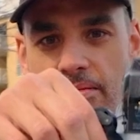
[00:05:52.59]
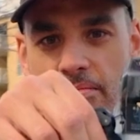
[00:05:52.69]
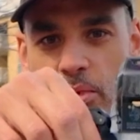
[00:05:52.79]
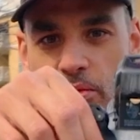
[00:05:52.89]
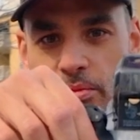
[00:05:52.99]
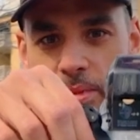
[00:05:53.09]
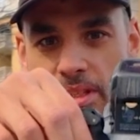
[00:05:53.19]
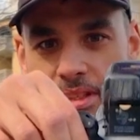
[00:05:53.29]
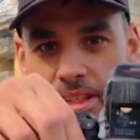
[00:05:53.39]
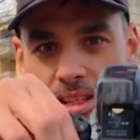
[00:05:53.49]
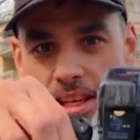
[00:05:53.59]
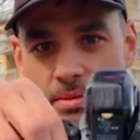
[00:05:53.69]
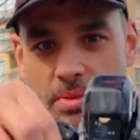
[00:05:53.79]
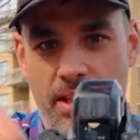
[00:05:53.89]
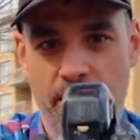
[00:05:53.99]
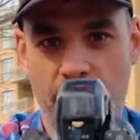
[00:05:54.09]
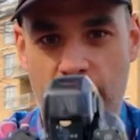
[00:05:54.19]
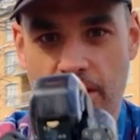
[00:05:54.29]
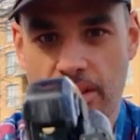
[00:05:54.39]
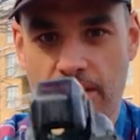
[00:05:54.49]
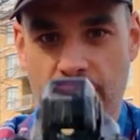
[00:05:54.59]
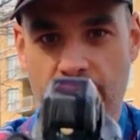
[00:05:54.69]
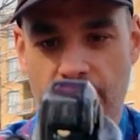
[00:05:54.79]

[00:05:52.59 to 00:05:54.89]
movement that can be included.